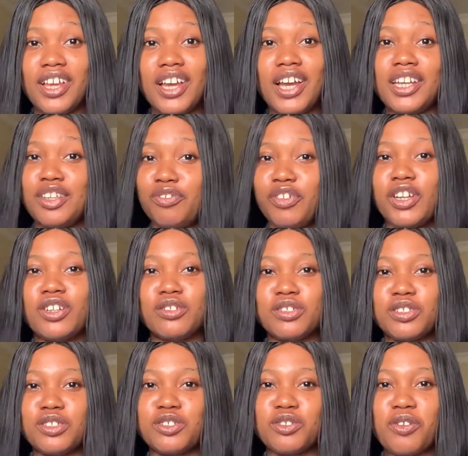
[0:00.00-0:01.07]
and if you are no
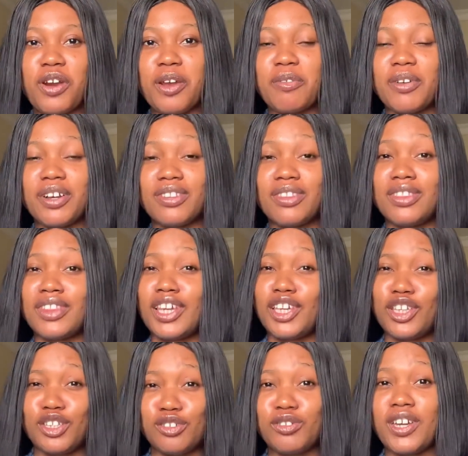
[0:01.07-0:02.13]
subscriber,
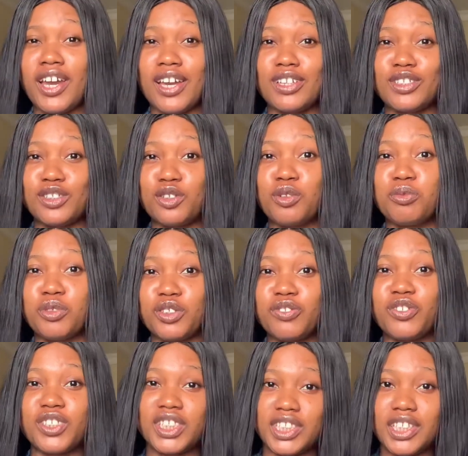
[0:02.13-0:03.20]
thank you guys so much
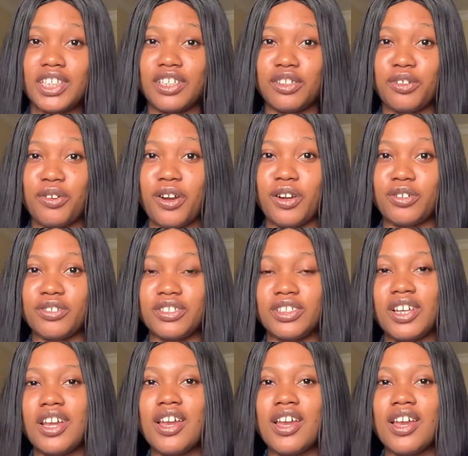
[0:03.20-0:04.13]
for sticking around.